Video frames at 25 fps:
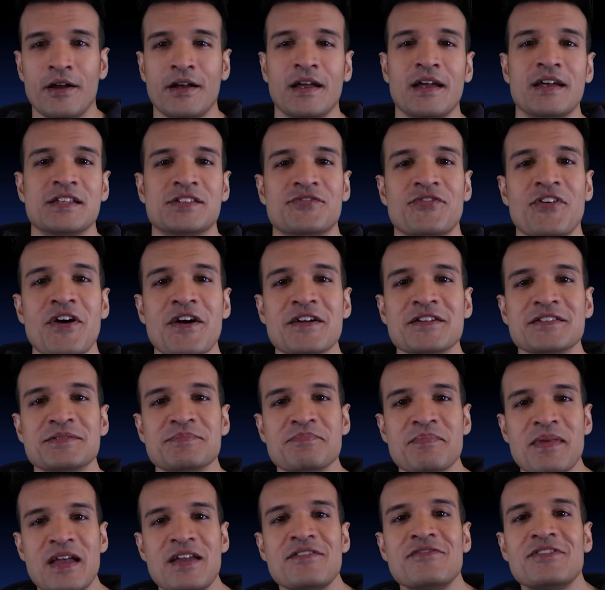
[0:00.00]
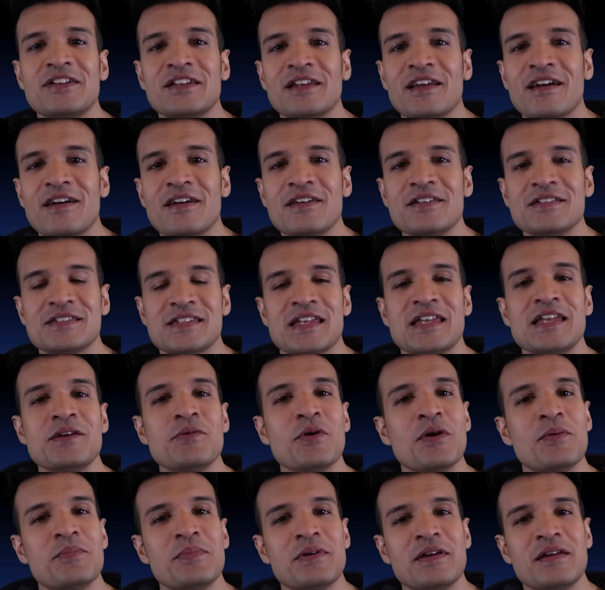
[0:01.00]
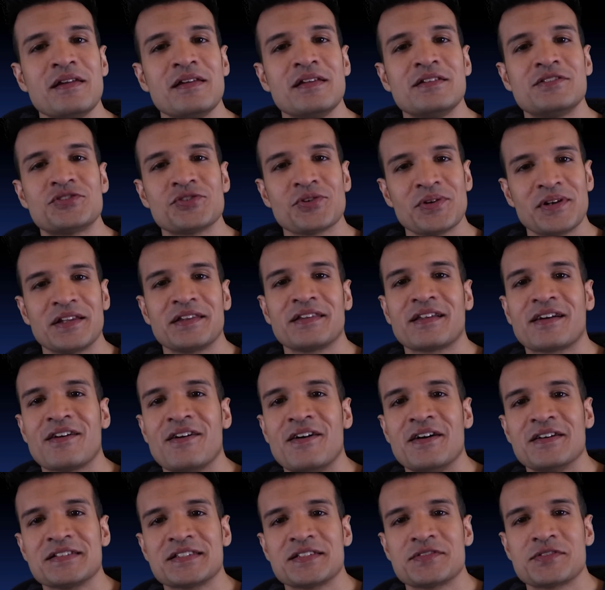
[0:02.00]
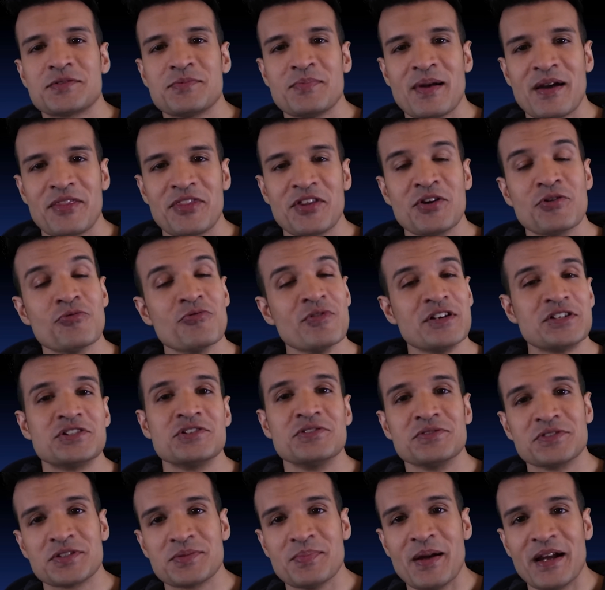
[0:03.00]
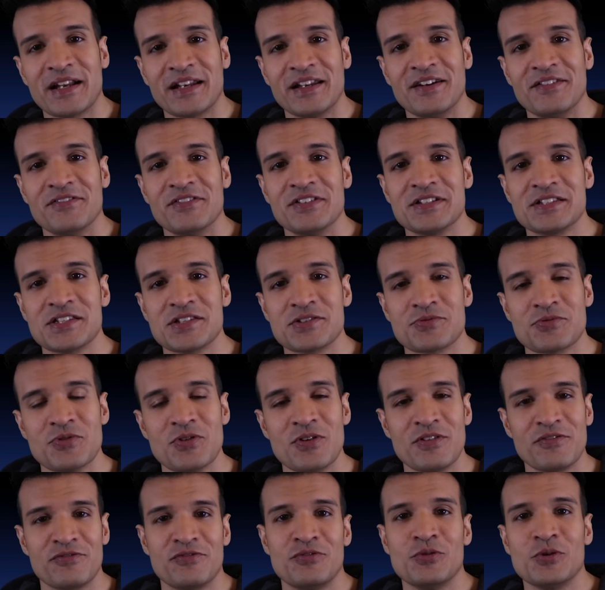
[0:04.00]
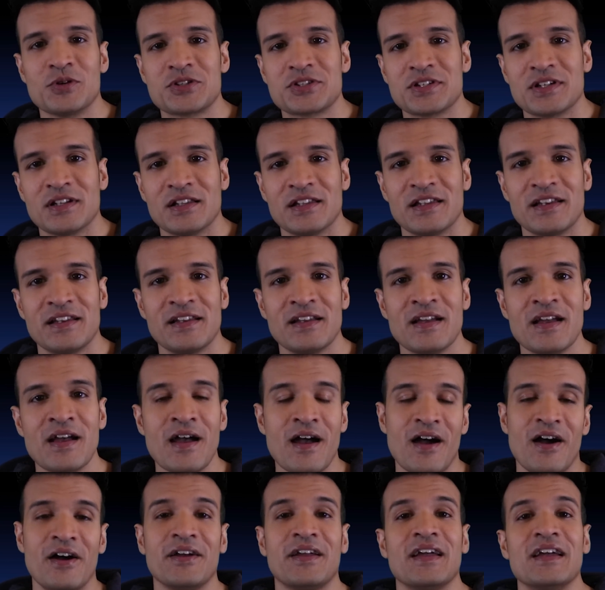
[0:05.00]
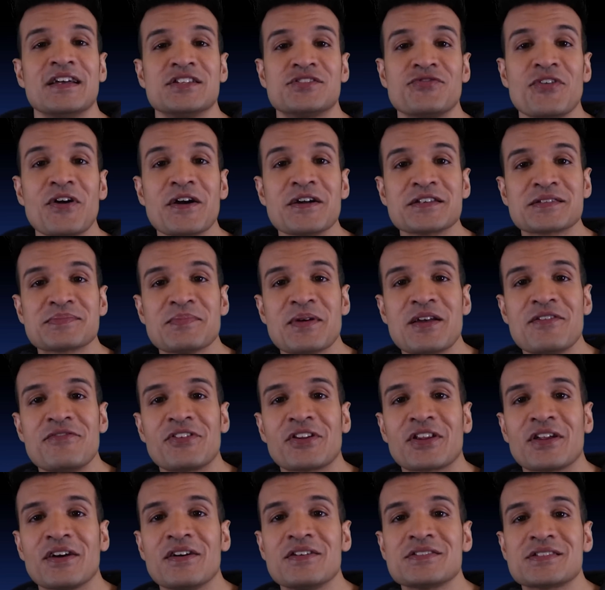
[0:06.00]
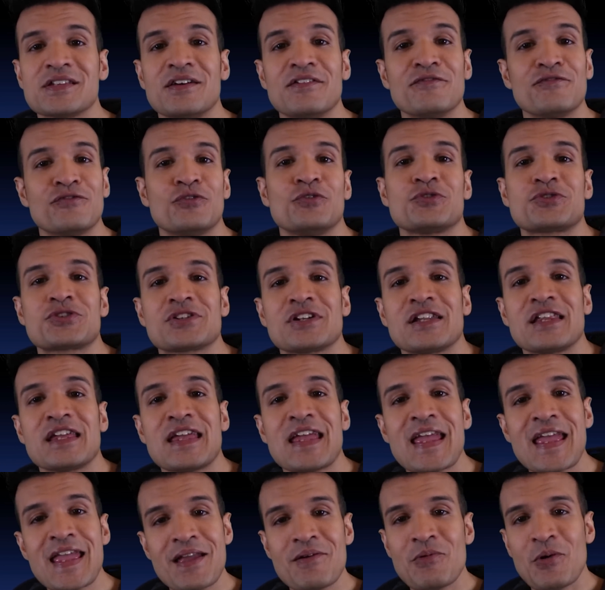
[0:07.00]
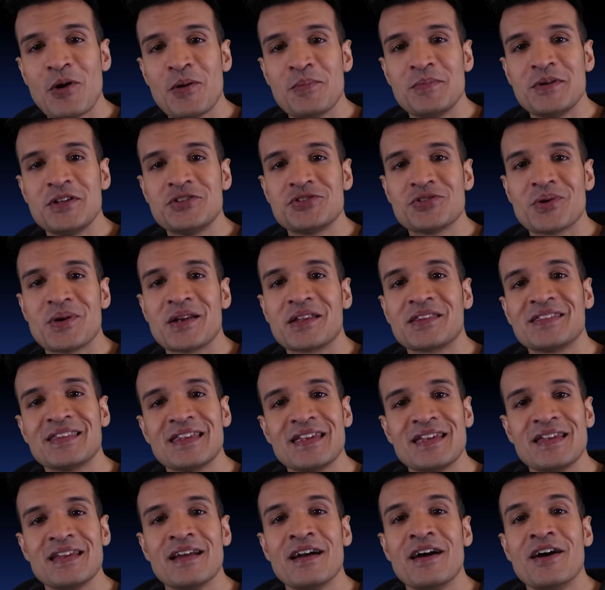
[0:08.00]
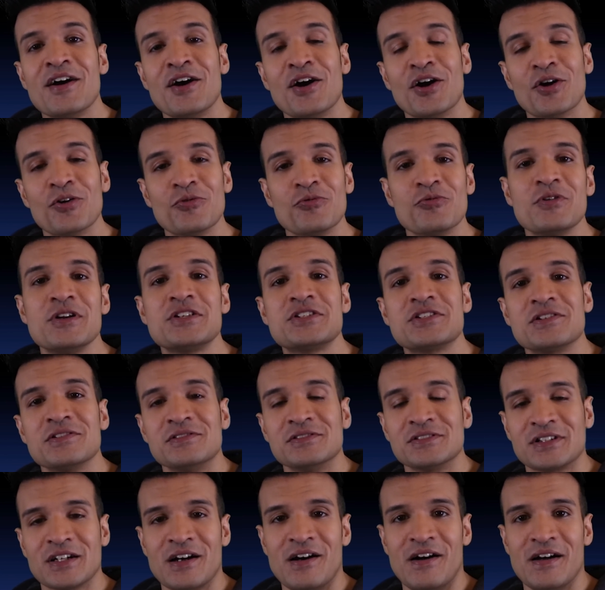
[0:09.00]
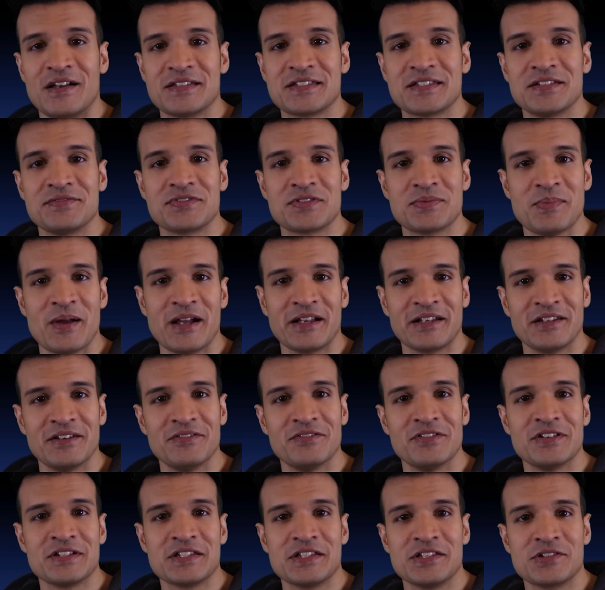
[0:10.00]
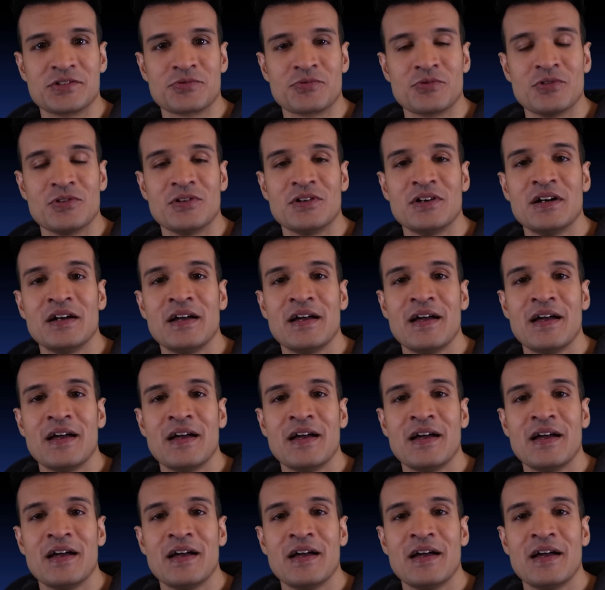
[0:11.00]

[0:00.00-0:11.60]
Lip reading: Okay, as far as Maven goes, he won't be joining the cast of the original SmackDown vs. Raw, unfortunately. Okay, as far as Maven goes, unfortunately, he won't be joining the original cast of SmackDown vs. Raw.